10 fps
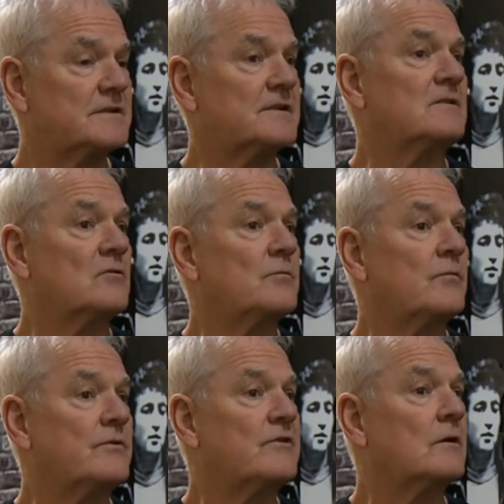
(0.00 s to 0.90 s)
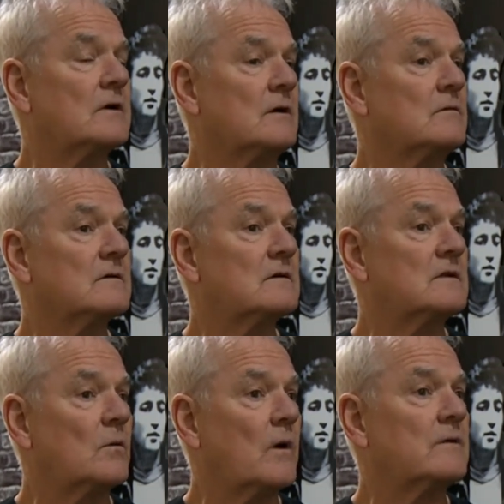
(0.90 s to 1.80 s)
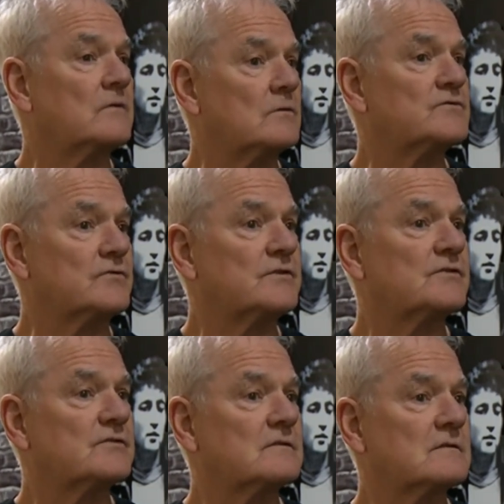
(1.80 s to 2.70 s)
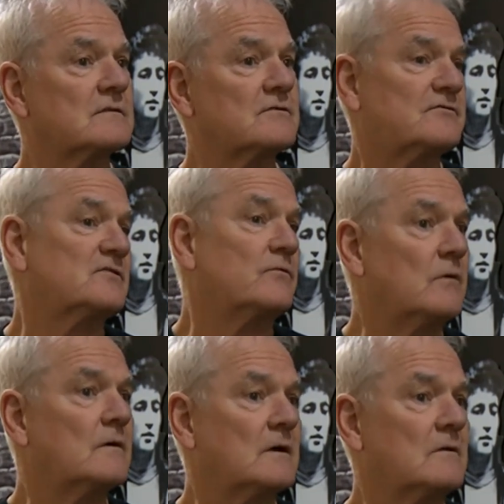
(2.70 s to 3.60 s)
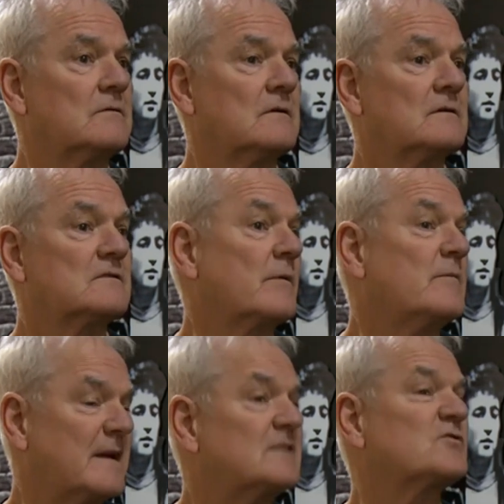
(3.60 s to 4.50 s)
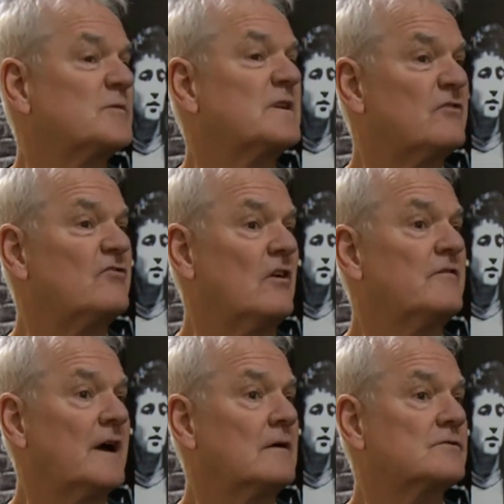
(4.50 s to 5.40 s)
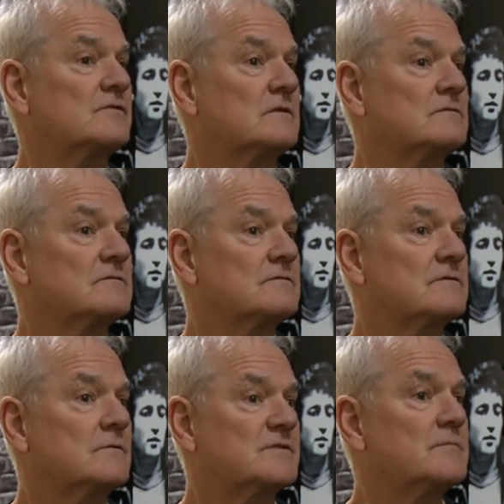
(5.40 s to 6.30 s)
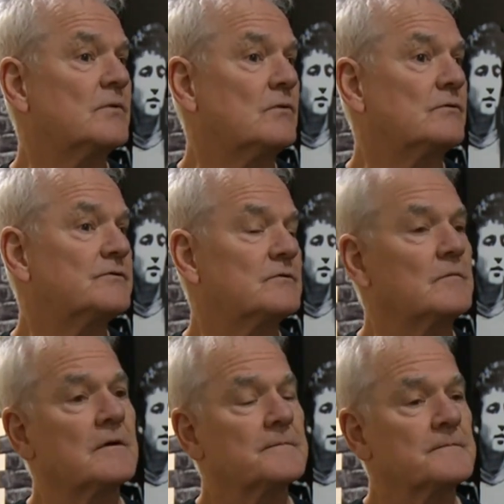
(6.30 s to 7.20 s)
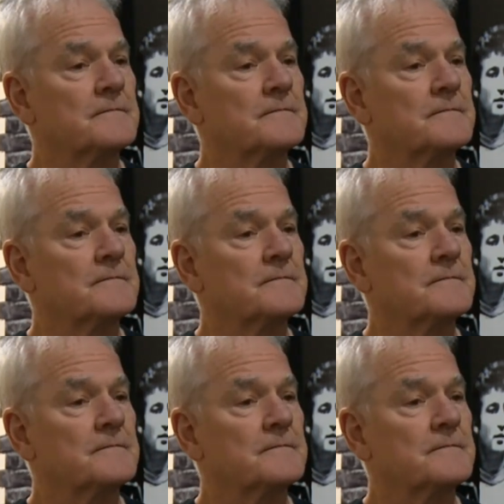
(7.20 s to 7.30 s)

He turned up with Yoko in a white Rolls Royce to show Yoko. So it meant something to John, the house, you know. It was important to him.